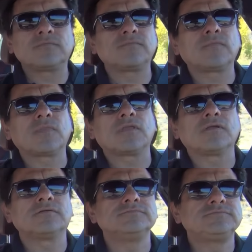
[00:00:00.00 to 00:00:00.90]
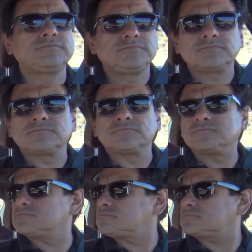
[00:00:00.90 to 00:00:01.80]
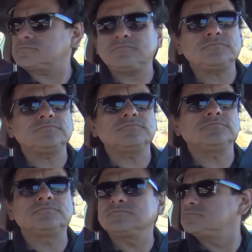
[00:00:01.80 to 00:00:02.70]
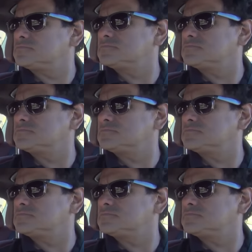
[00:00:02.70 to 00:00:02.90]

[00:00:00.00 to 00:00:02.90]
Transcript: [no speech]